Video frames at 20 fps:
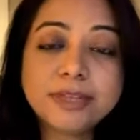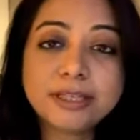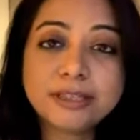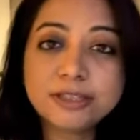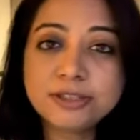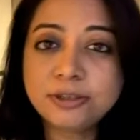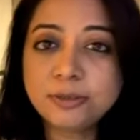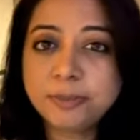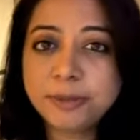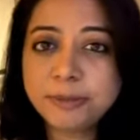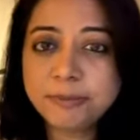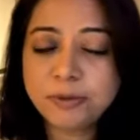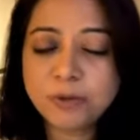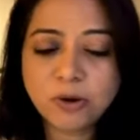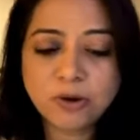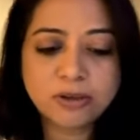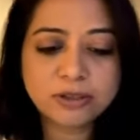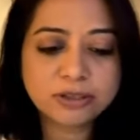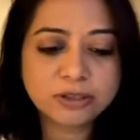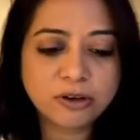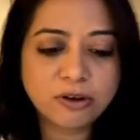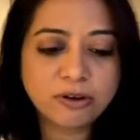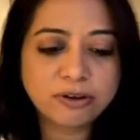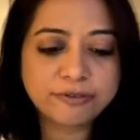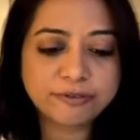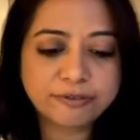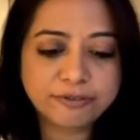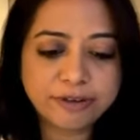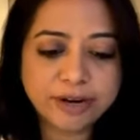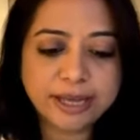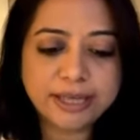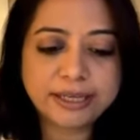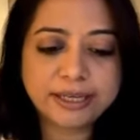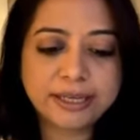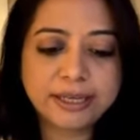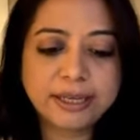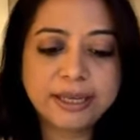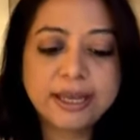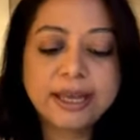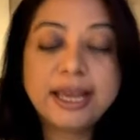The Supreme Court on
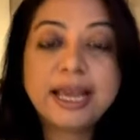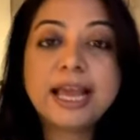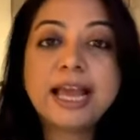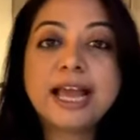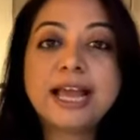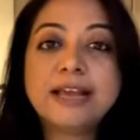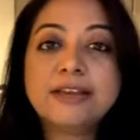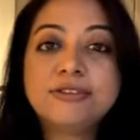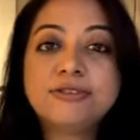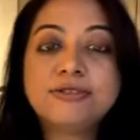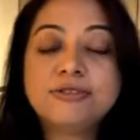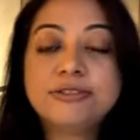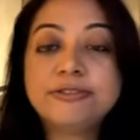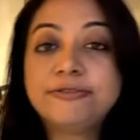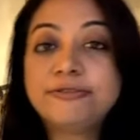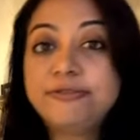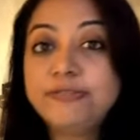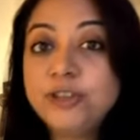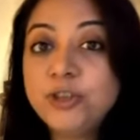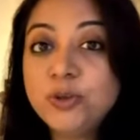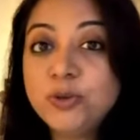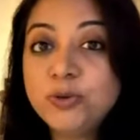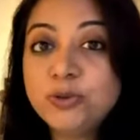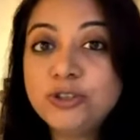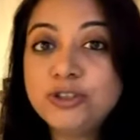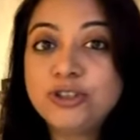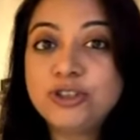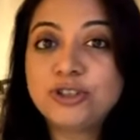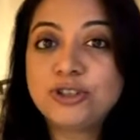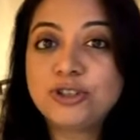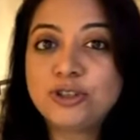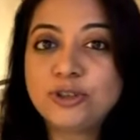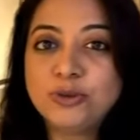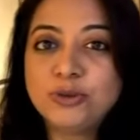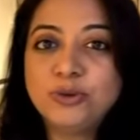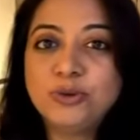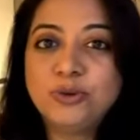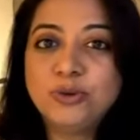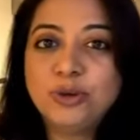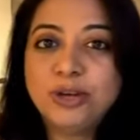Friday has refused
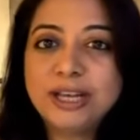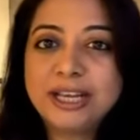to